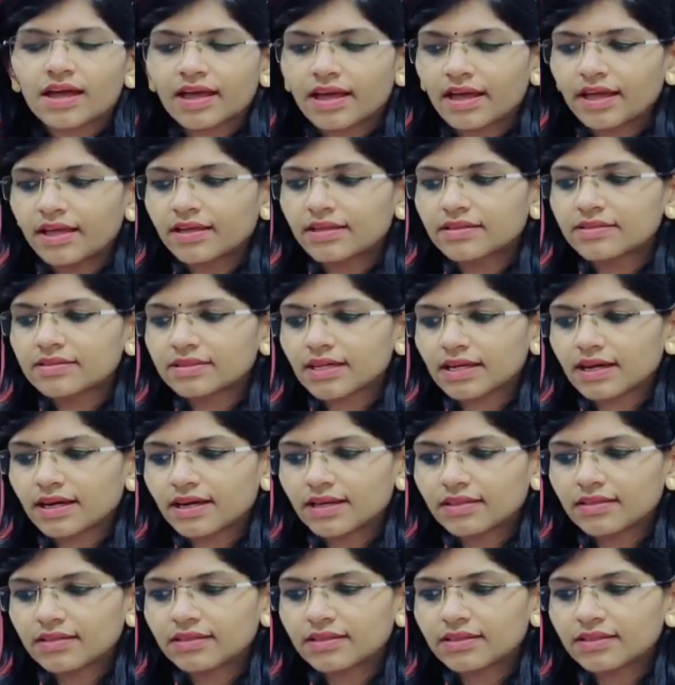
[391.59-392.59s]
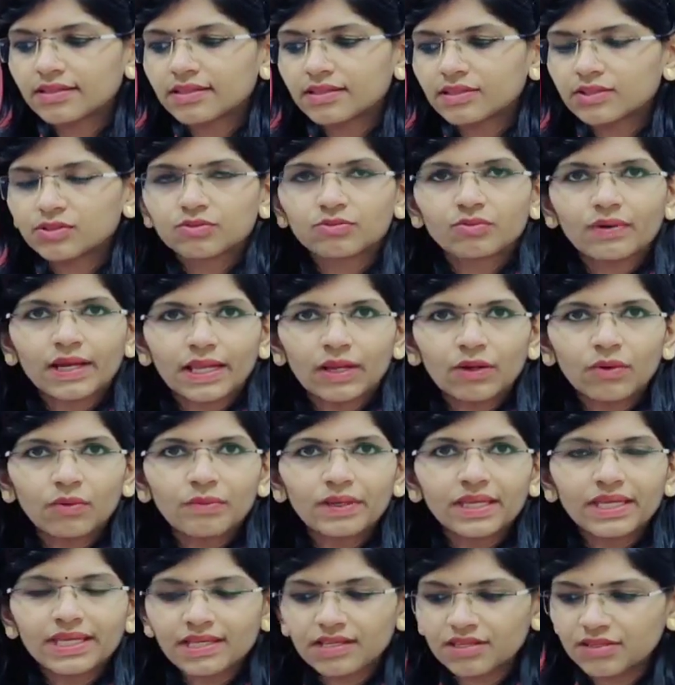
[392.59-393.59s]
and other
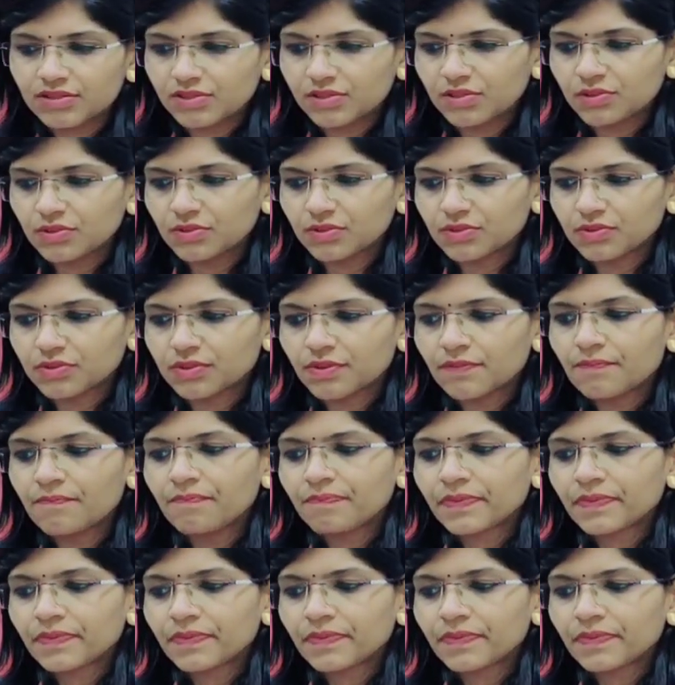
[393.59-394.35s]
swallowing issues.